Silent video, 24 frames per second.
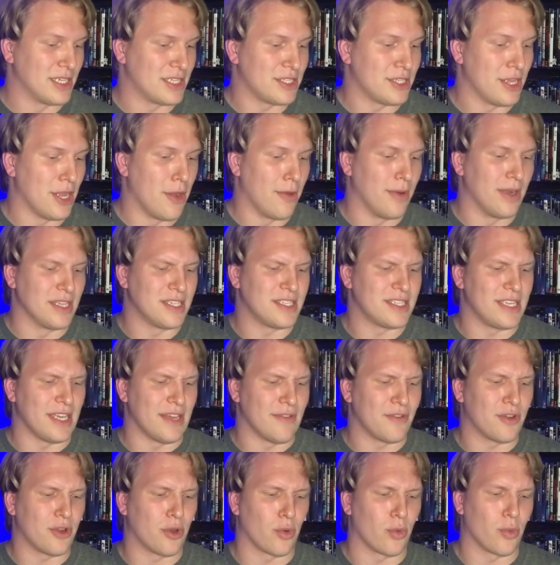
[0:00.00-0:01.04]
Stone and
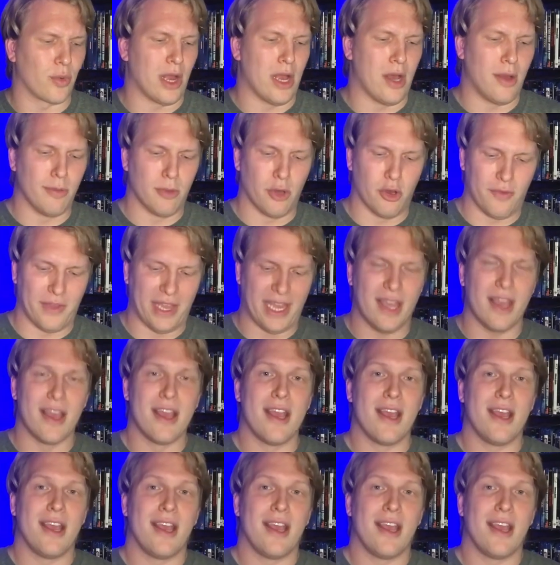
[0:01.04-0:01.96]
Steve Carell movie.